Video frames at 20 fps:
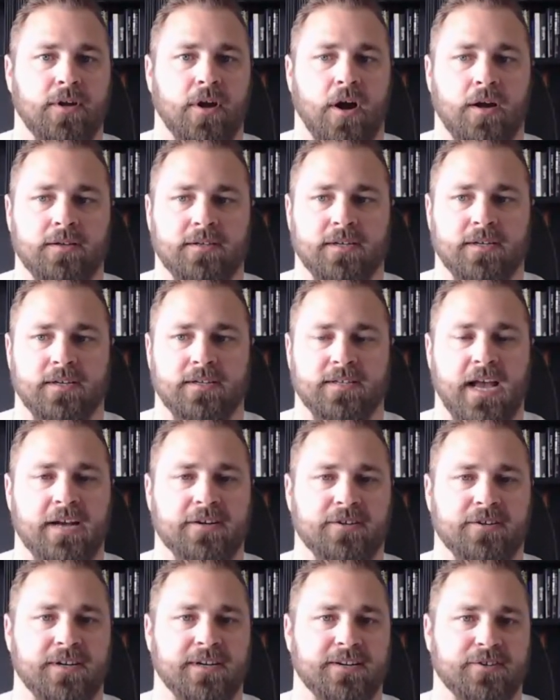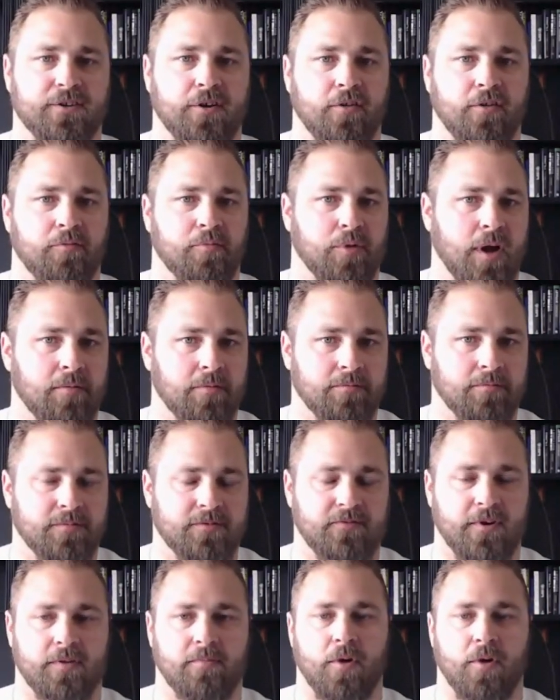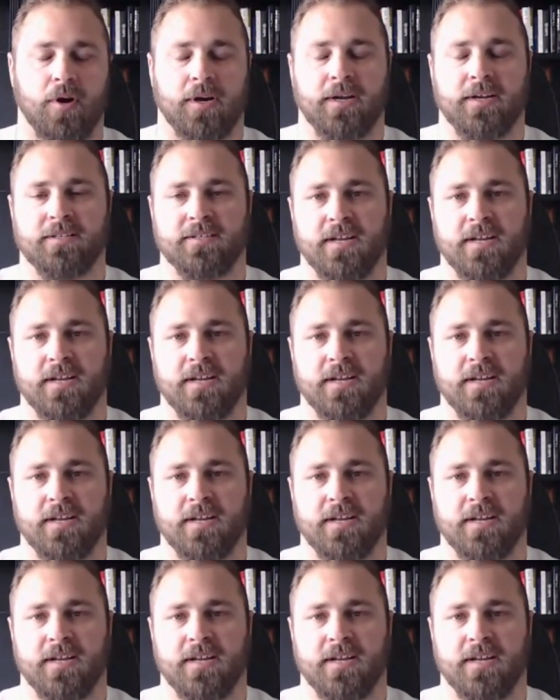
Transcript: content is actually going to solve problems for your market.